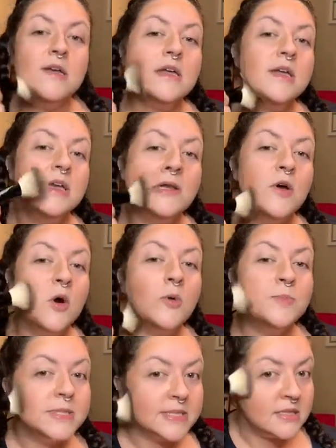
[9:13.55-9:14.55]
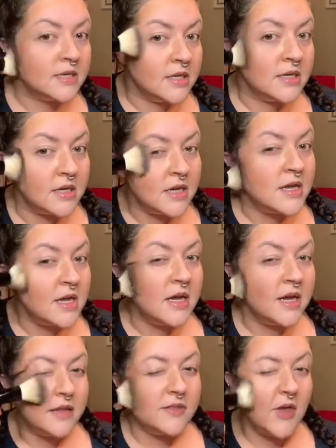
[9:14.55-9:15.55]
in hopes
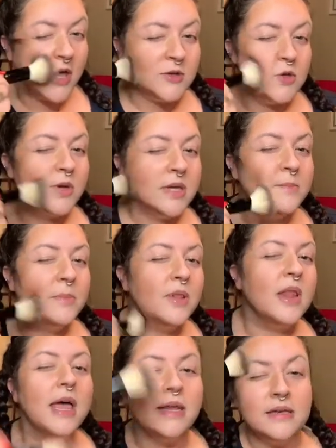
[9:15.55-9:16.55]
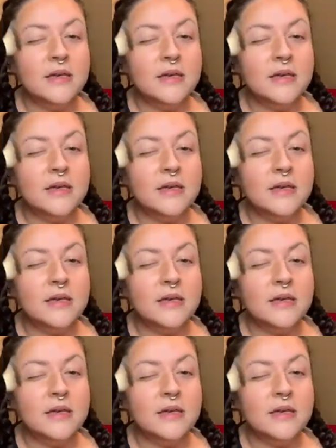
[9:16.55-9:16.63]
that you can blend.